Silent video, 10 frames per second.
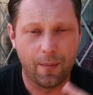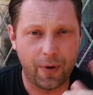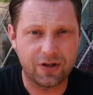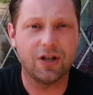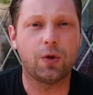
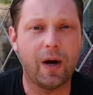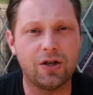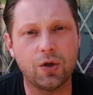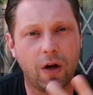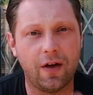But in
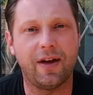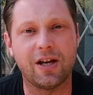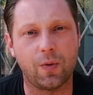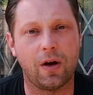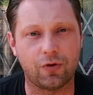situations like
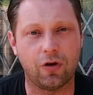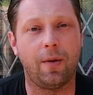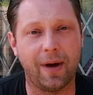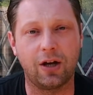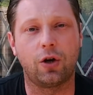this, when I'm trying to
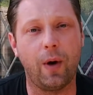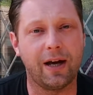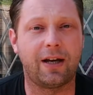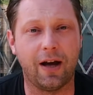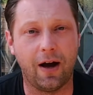make a
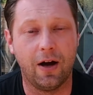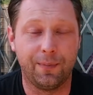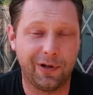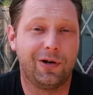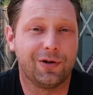quick cut,
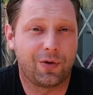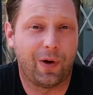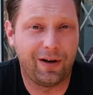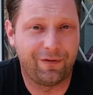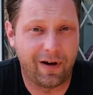because
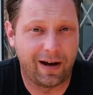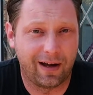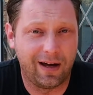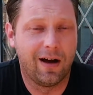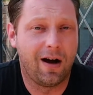quite
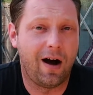frankly,